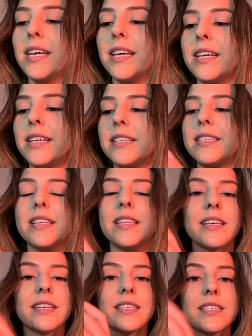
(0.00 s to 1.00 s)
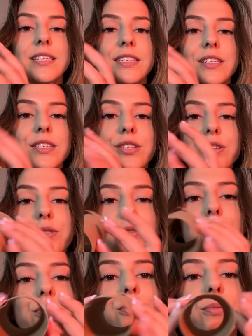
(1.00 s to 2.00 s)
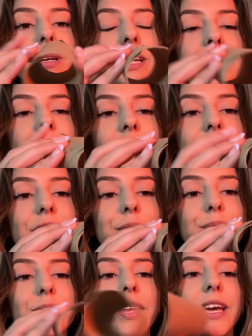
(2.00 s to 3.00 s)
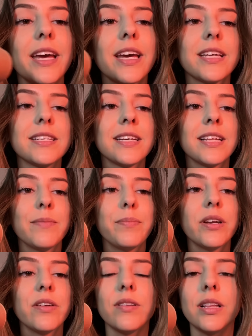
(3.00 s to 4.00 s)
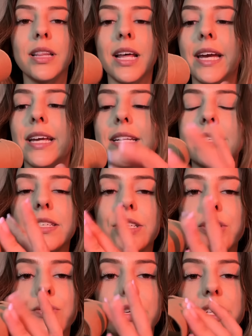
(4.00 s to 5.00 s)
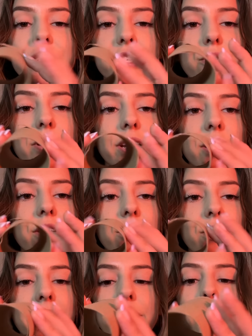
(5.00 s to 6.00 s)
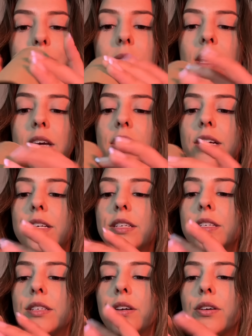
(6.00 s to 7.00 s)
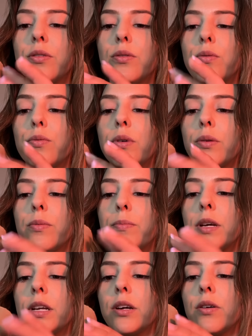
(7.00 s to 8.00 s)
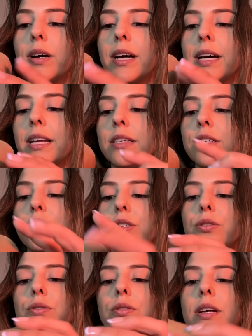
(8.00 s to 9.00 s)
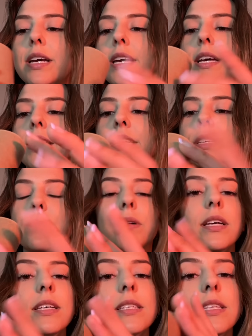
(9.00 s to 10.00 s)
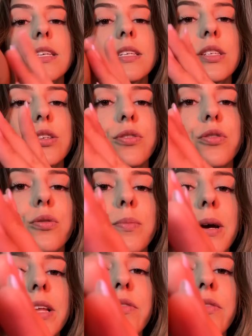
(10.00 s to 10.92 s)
is this tube here and a bit of a light situation going on, okay? So what I'm going to go ahead and do is place this tube at